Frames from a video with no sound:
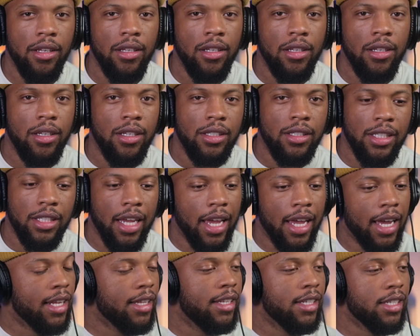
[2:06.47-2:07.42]
say, hey,
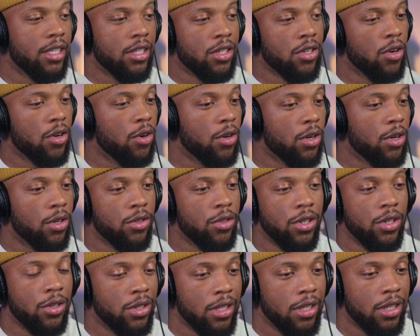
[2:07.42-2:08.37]
this is Coco
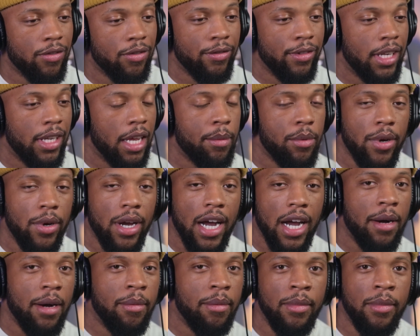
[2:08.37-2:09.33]
Jones's debut
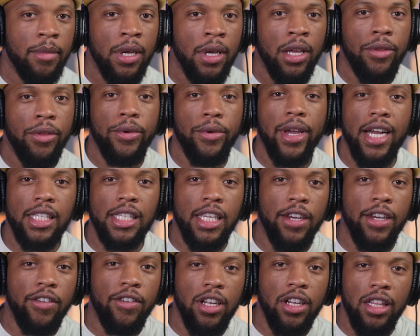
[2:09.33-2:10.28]
album. You guys give it a
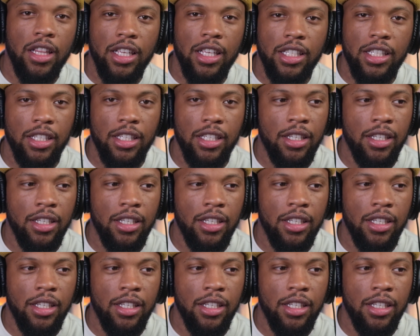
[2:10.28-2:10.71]
listen.